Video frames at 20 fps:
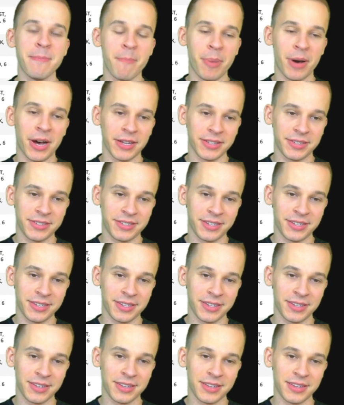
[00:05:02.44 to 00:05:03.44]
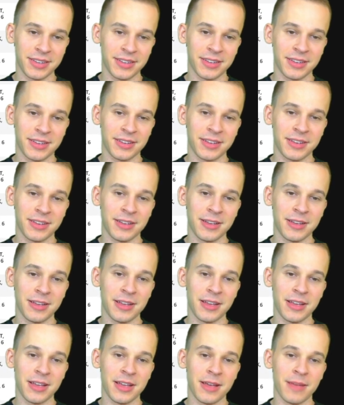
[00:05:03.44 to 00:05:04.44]
bust.
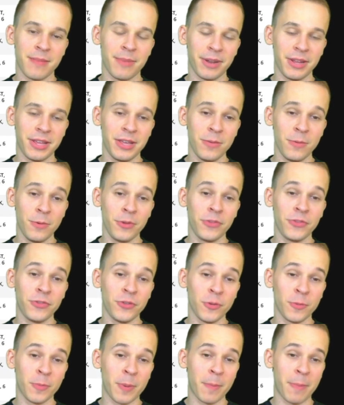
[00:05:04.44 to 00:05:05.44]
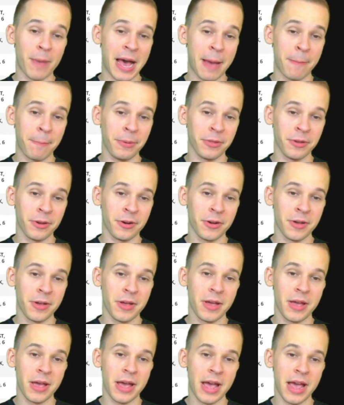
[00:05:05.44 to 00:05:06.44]
But he was super popular,
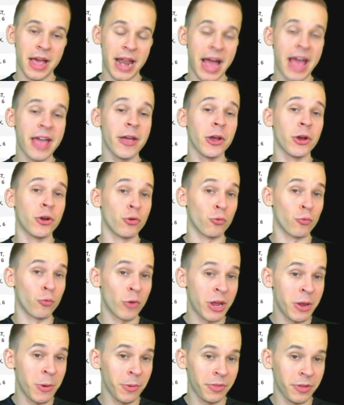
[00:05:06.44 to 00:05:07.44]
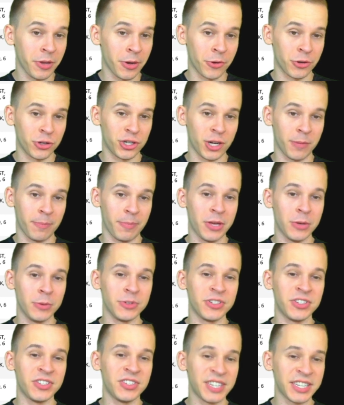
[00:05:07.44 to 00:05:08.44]
and I agree with the ownership. He
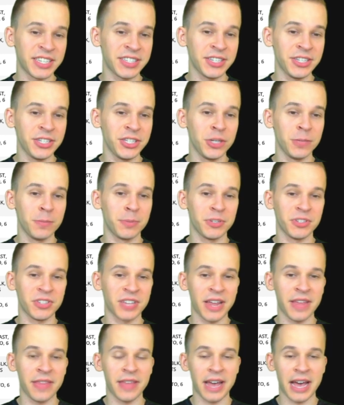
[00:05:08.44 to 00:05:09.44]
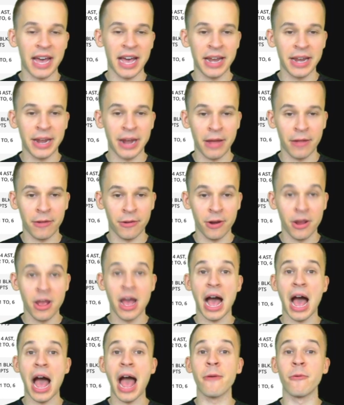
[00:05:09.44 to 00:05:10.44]
was 62% in the high dollar.
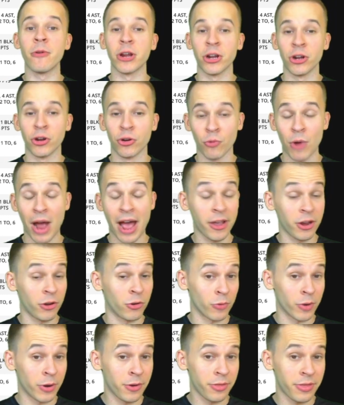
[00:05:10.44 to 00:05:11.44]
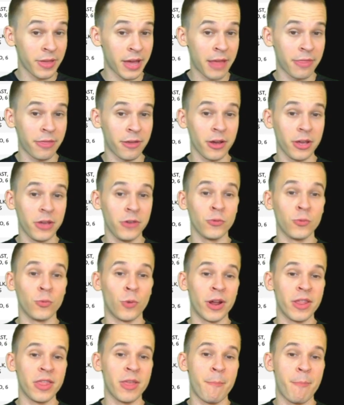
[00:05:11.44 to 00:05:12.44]
I agree with that. I thought he was
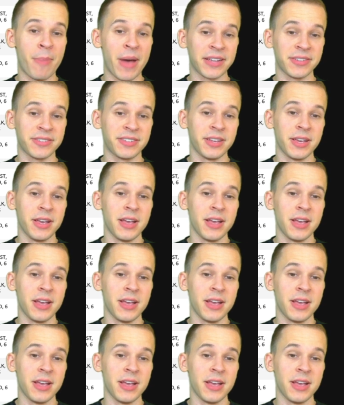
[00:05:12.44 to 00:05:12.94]
one of the best